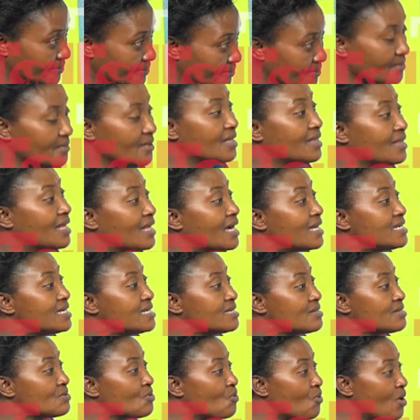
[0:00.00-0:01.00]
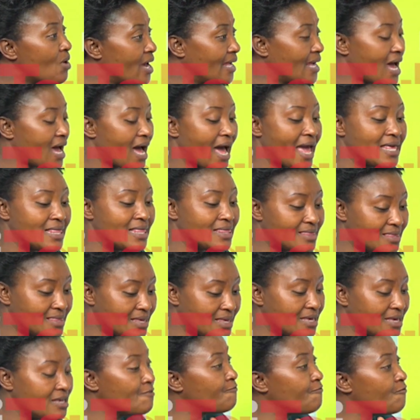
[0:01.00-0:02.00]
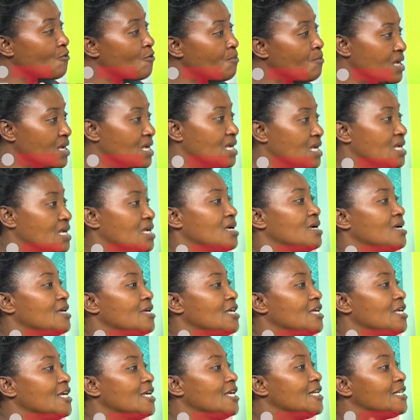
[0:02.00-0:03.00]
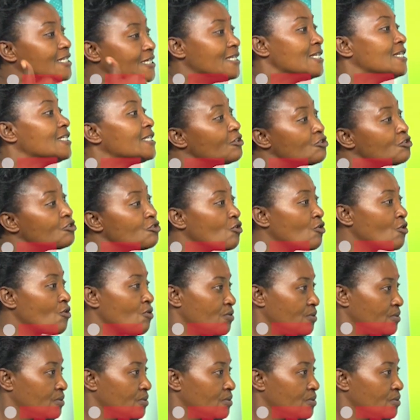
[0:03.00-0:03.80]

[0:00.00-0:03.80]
That is why I think for me it is intentional.